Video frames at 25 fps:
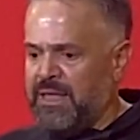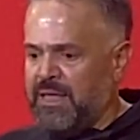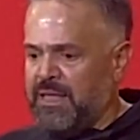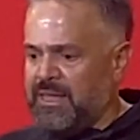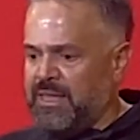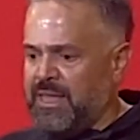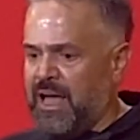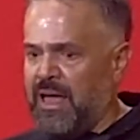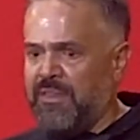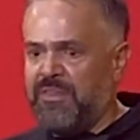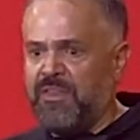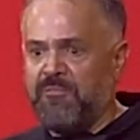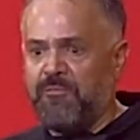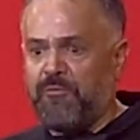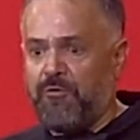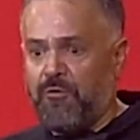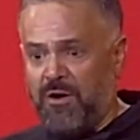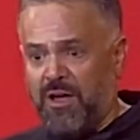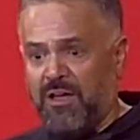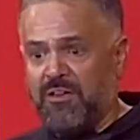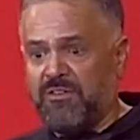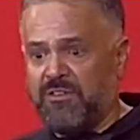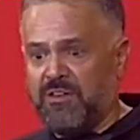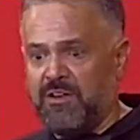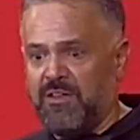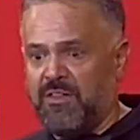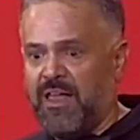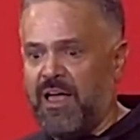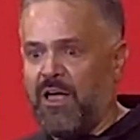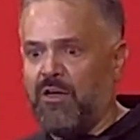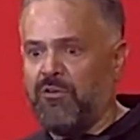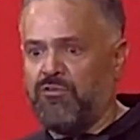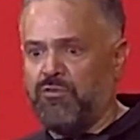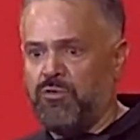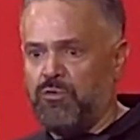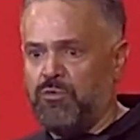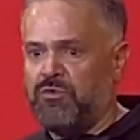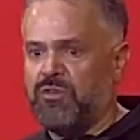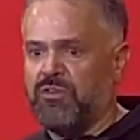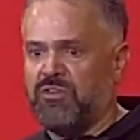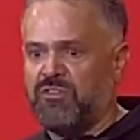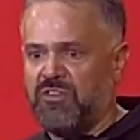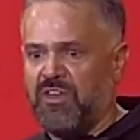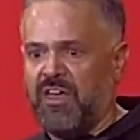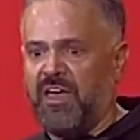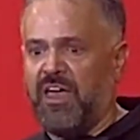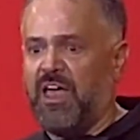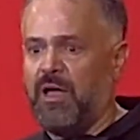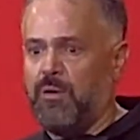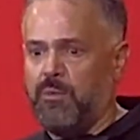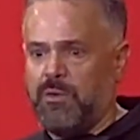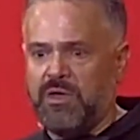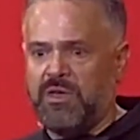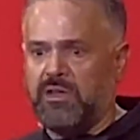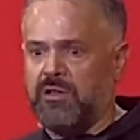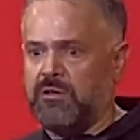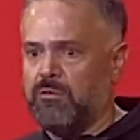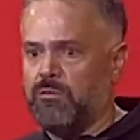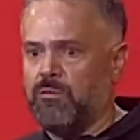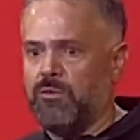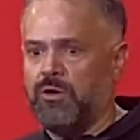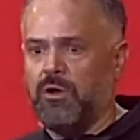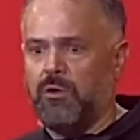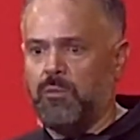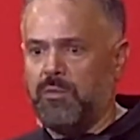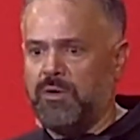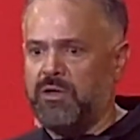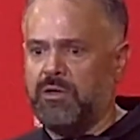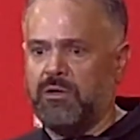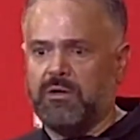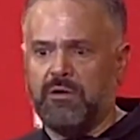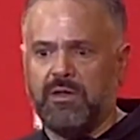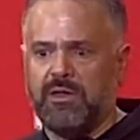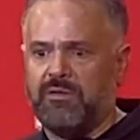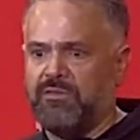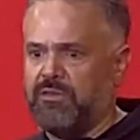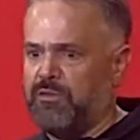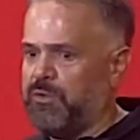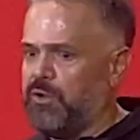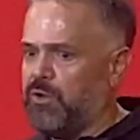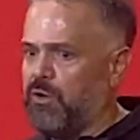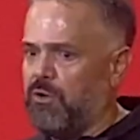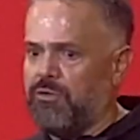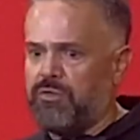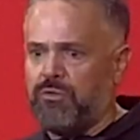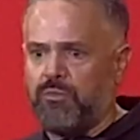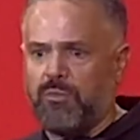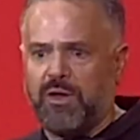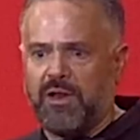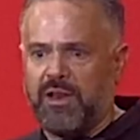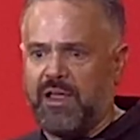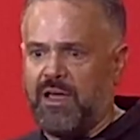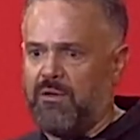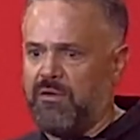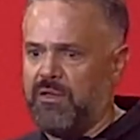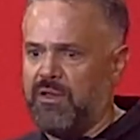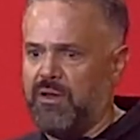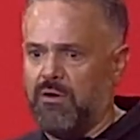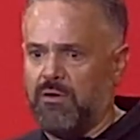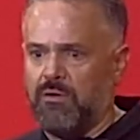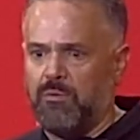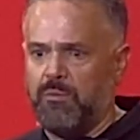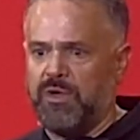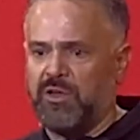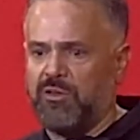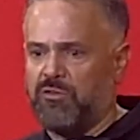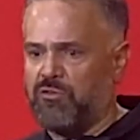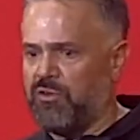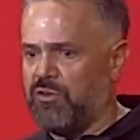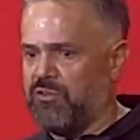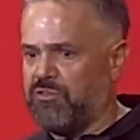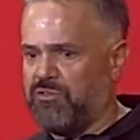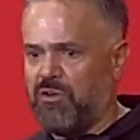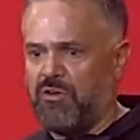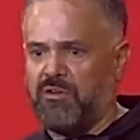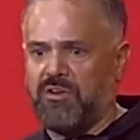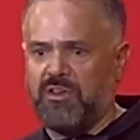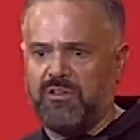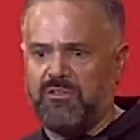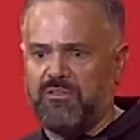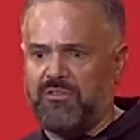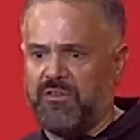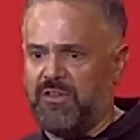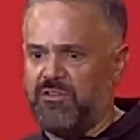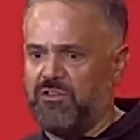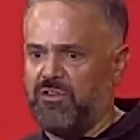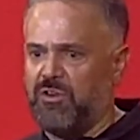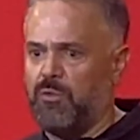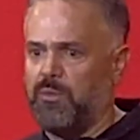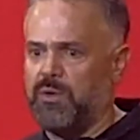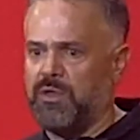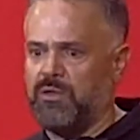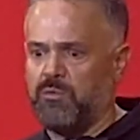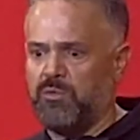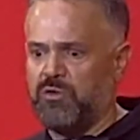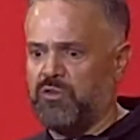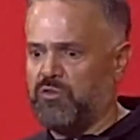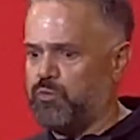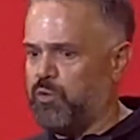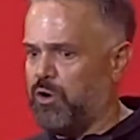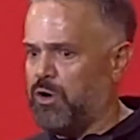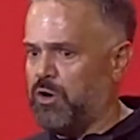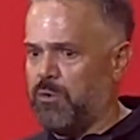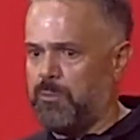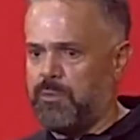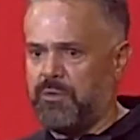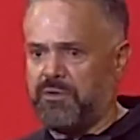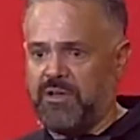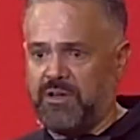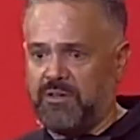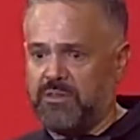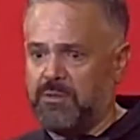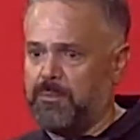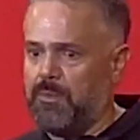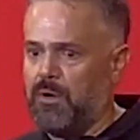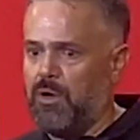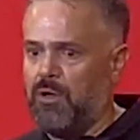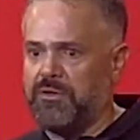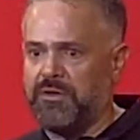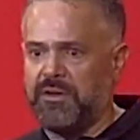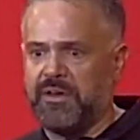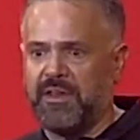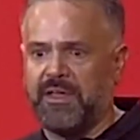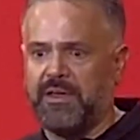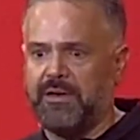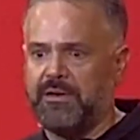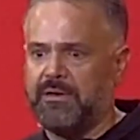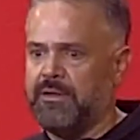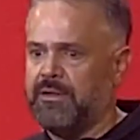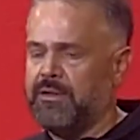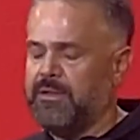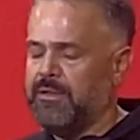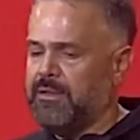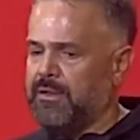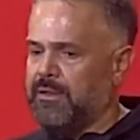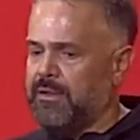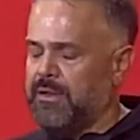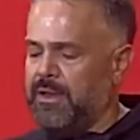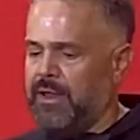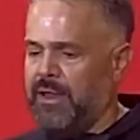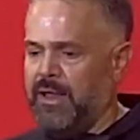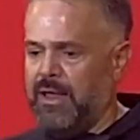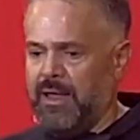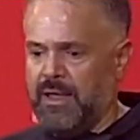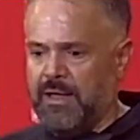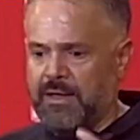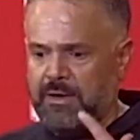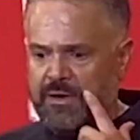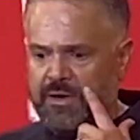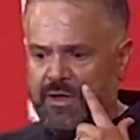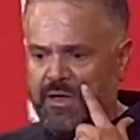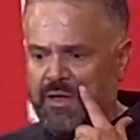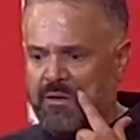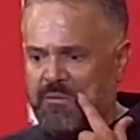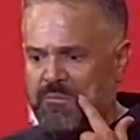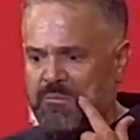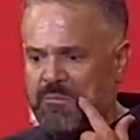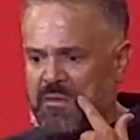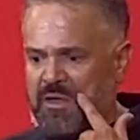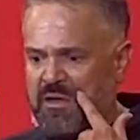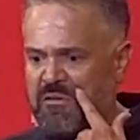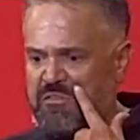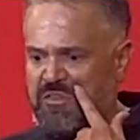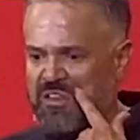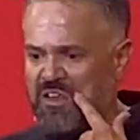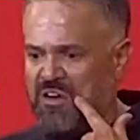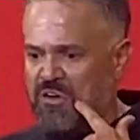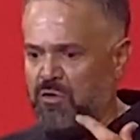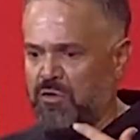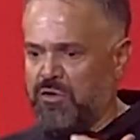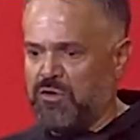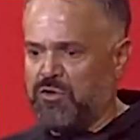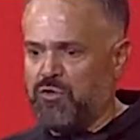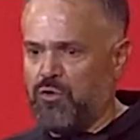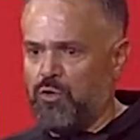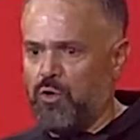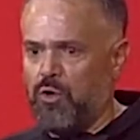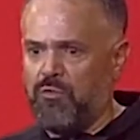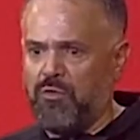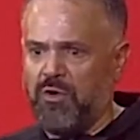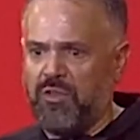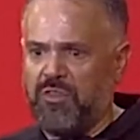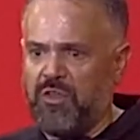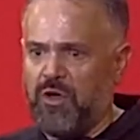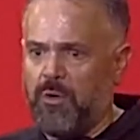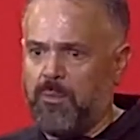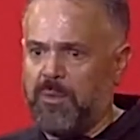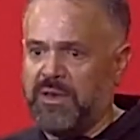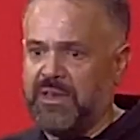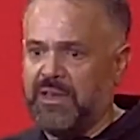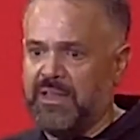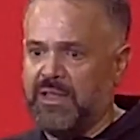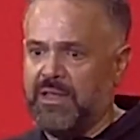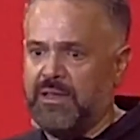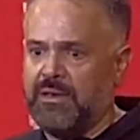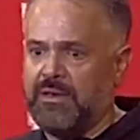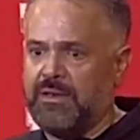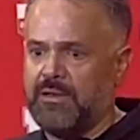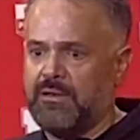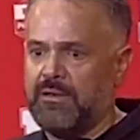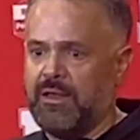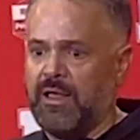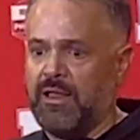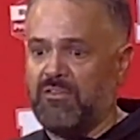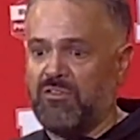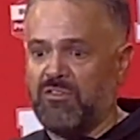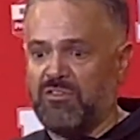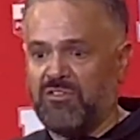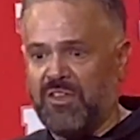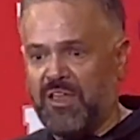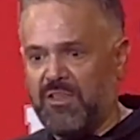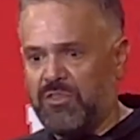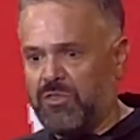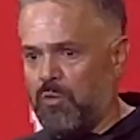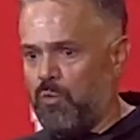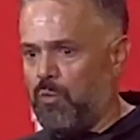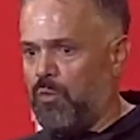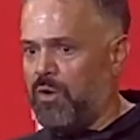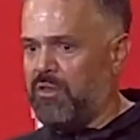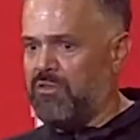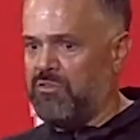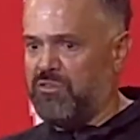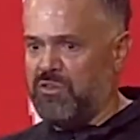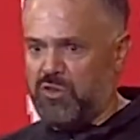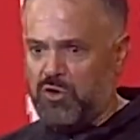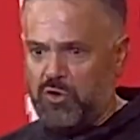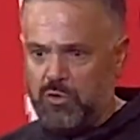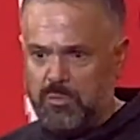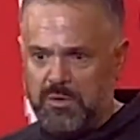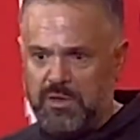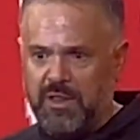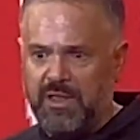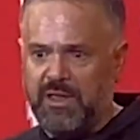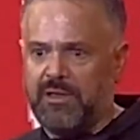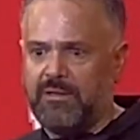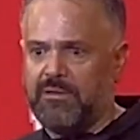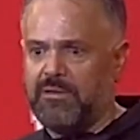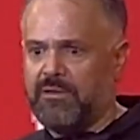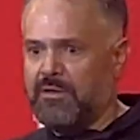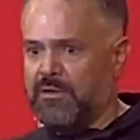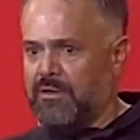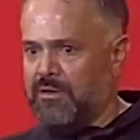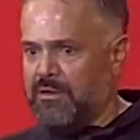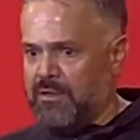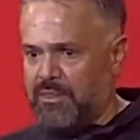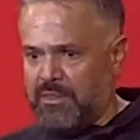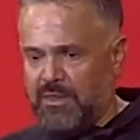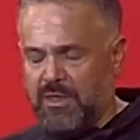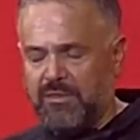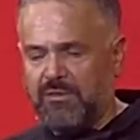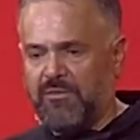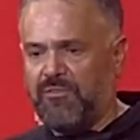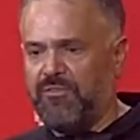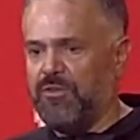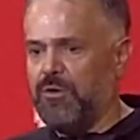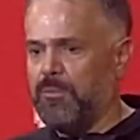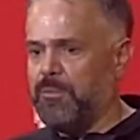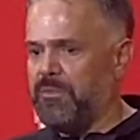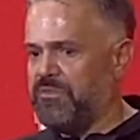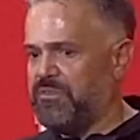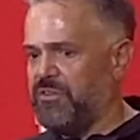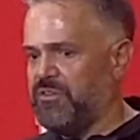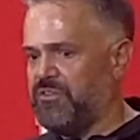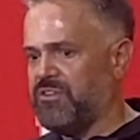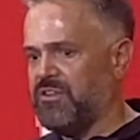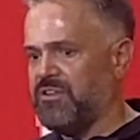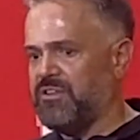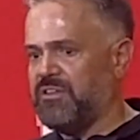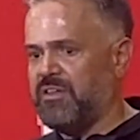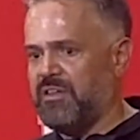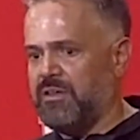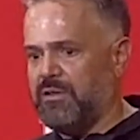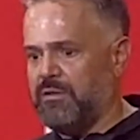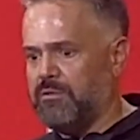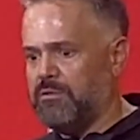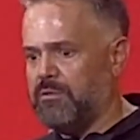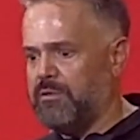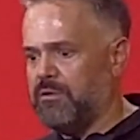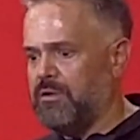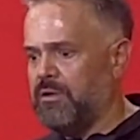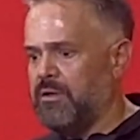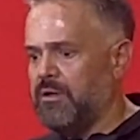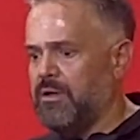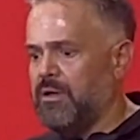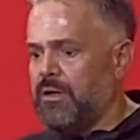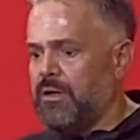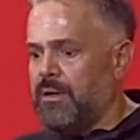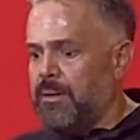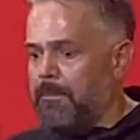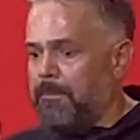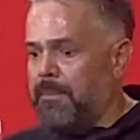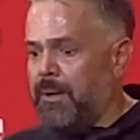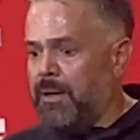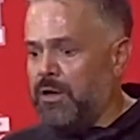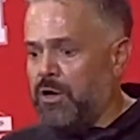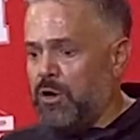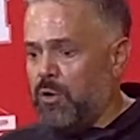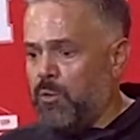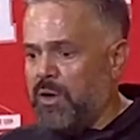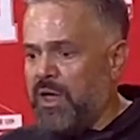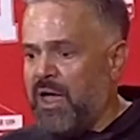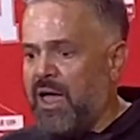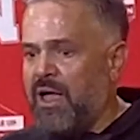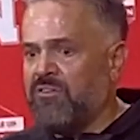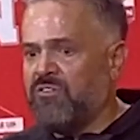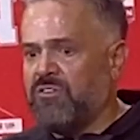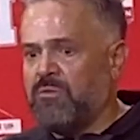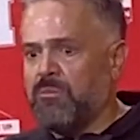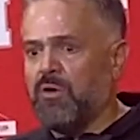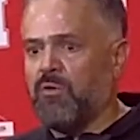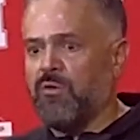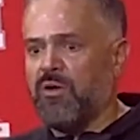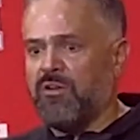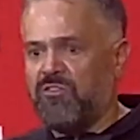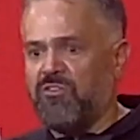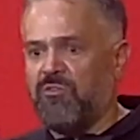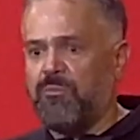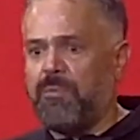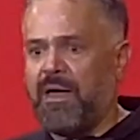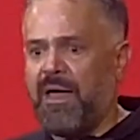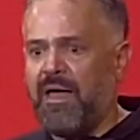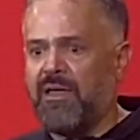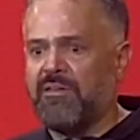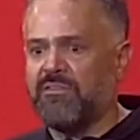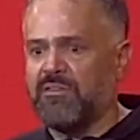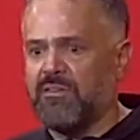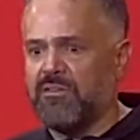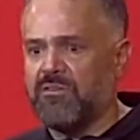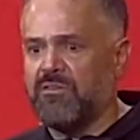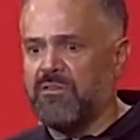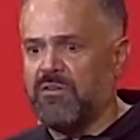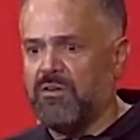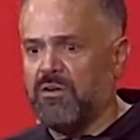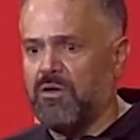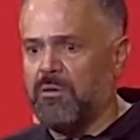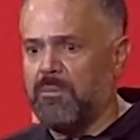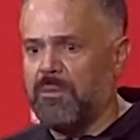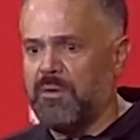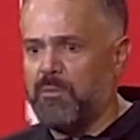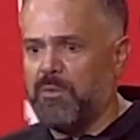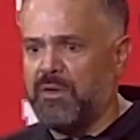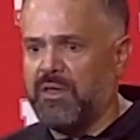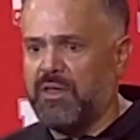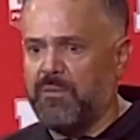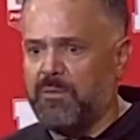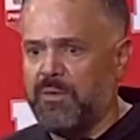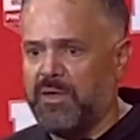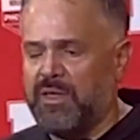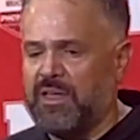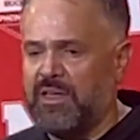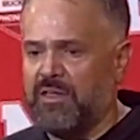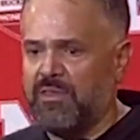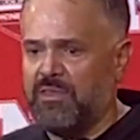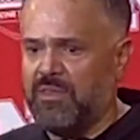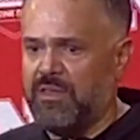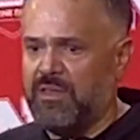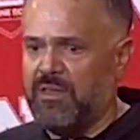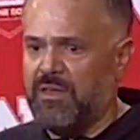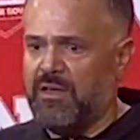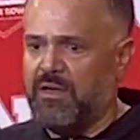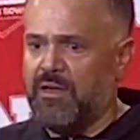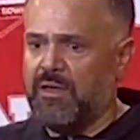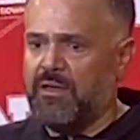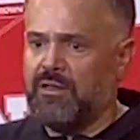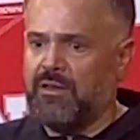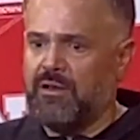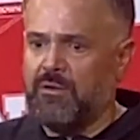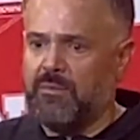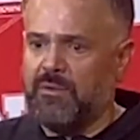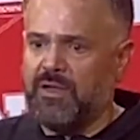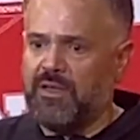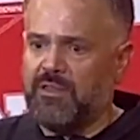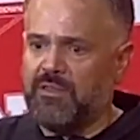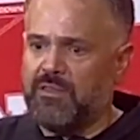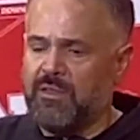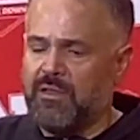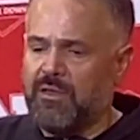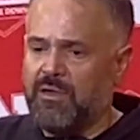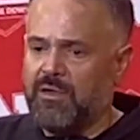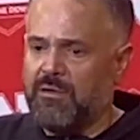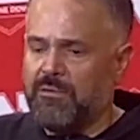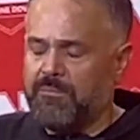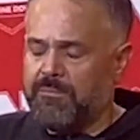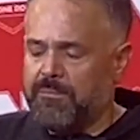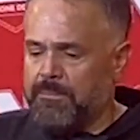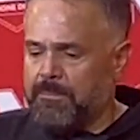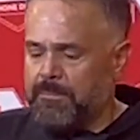yeah, I think for us it allows you to say, hey, we can, even if we go 3 and out here, we can trust our defense. We just wanted to protect the ball tonight, and after that early turnover, I thought we did, and just let the runs accumulate, let the field position tilt. But we had some aggressive passes. I mean, we hit the, we hit the